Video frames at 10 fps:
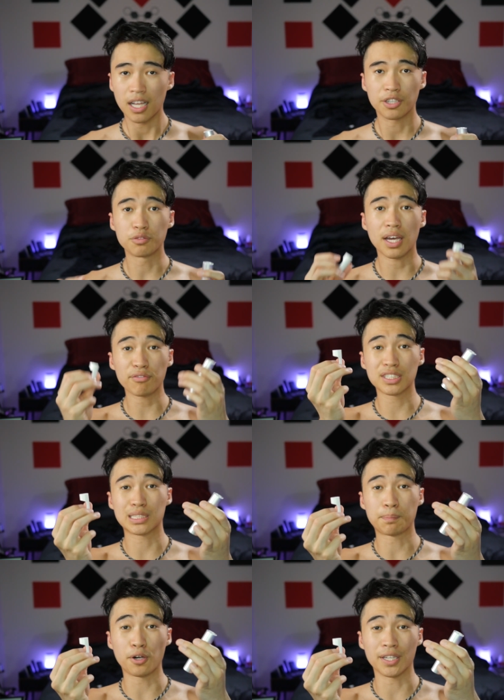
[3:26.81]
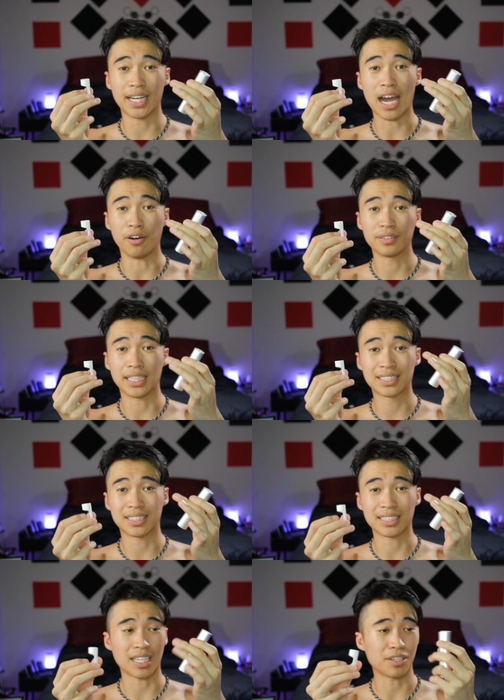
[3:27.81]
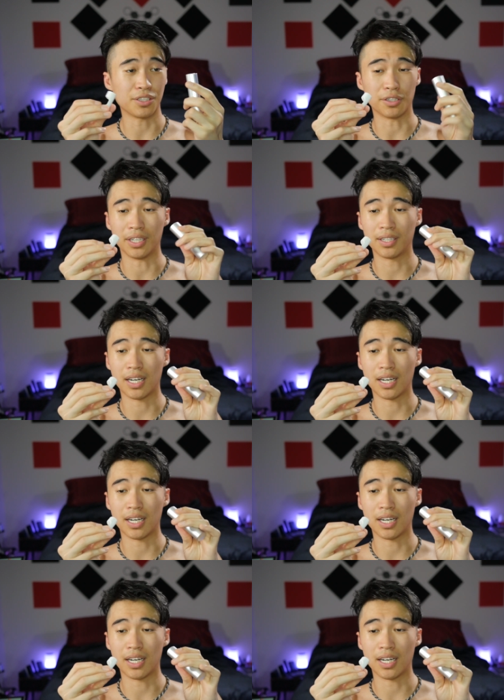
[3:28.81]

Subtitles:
you definitely just pull it out. That's how you do it.